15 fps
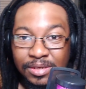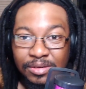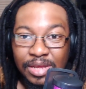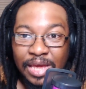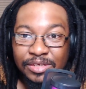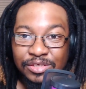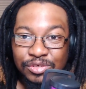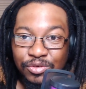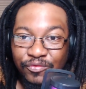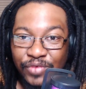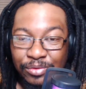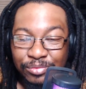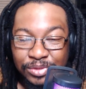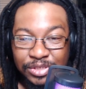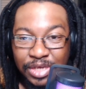as your
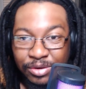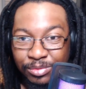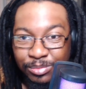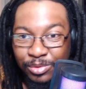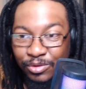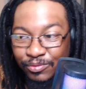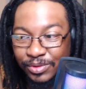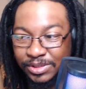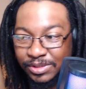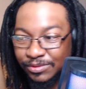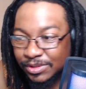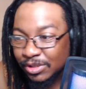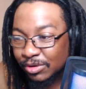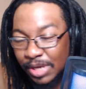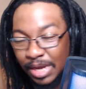favorite scary movies? If
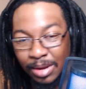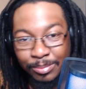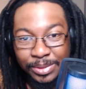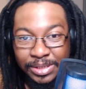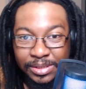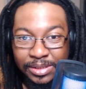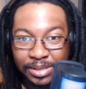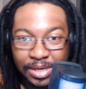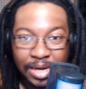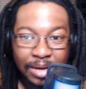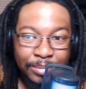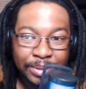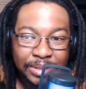so, comment in the comment